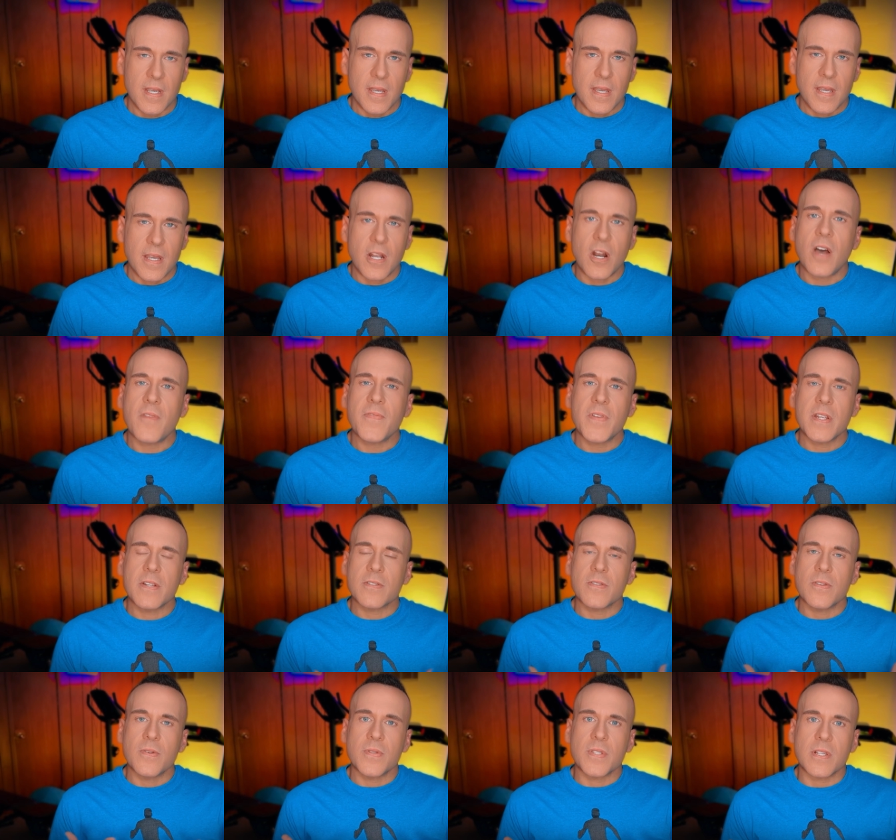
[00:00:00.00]
It often
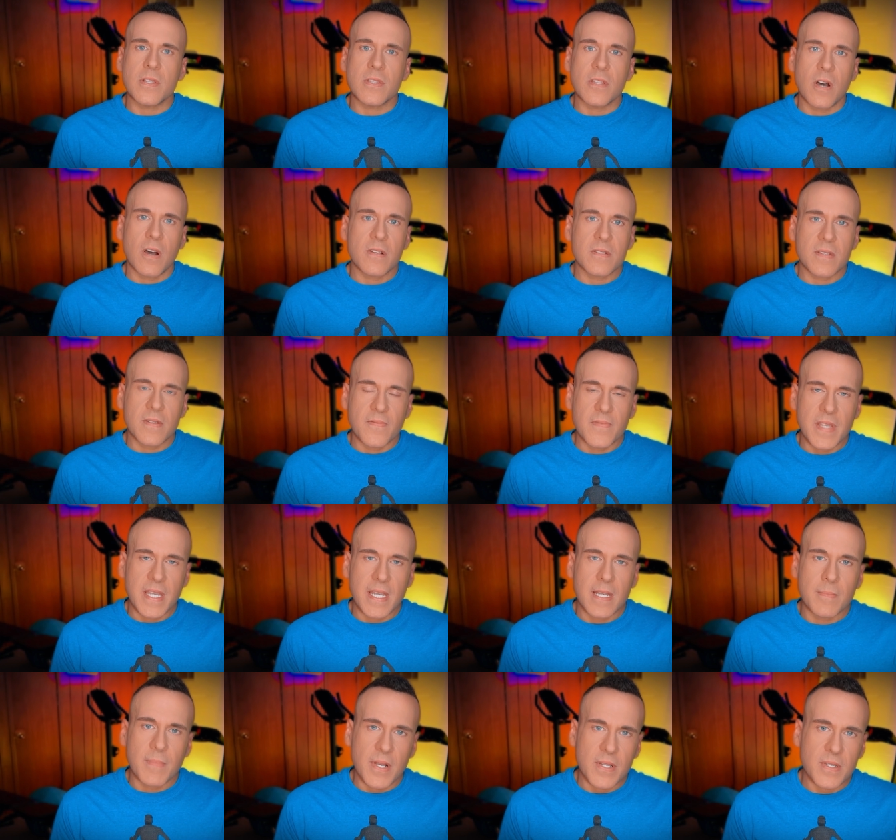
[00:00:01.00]
includes a loss of
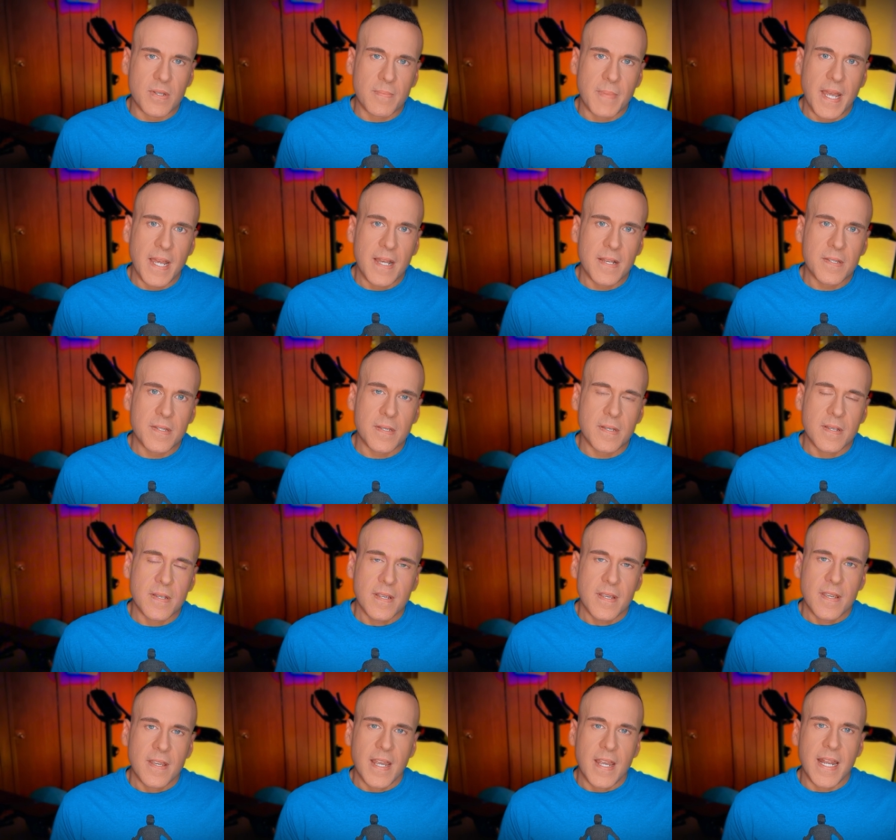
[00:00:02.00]
lean muscle mass
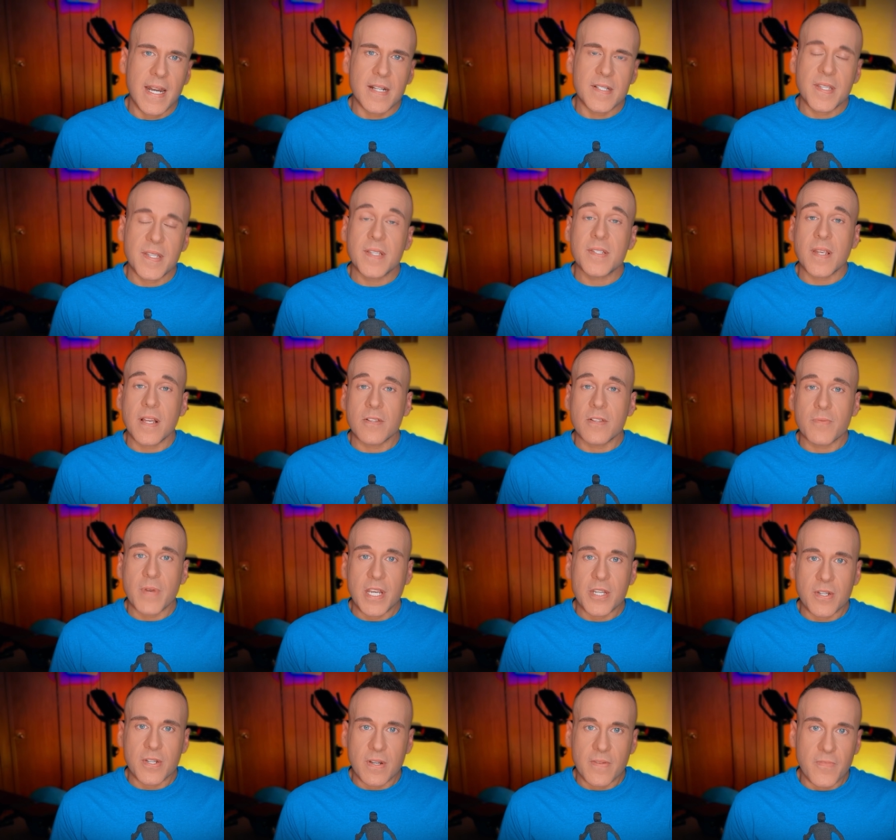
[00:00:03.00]
and a
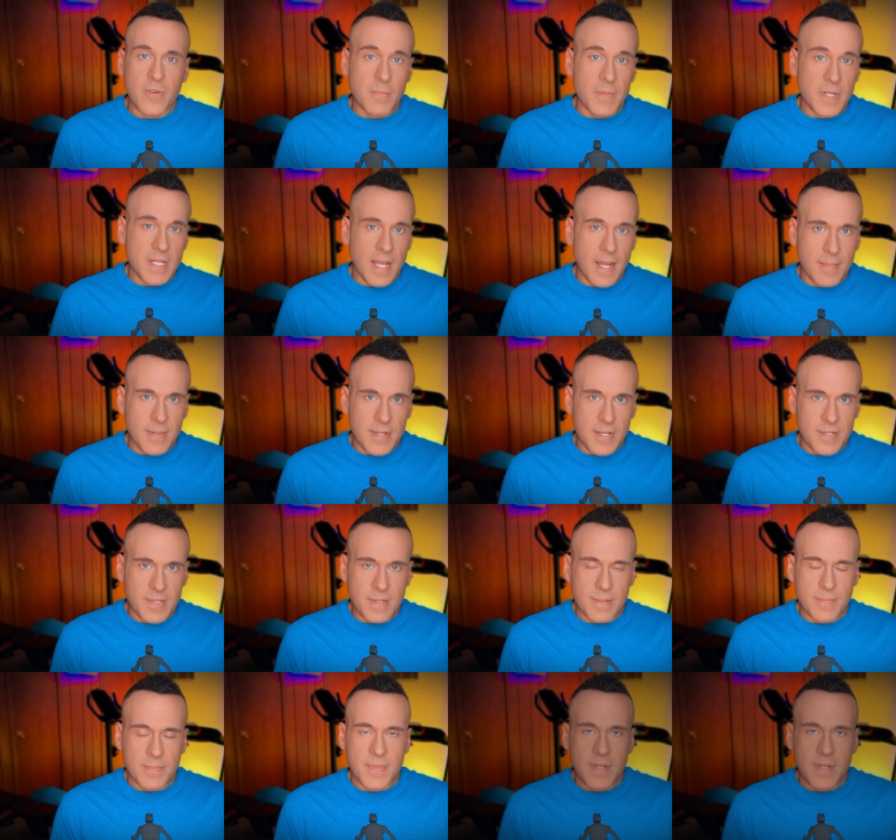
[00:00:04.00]
deceleration of your metabolism.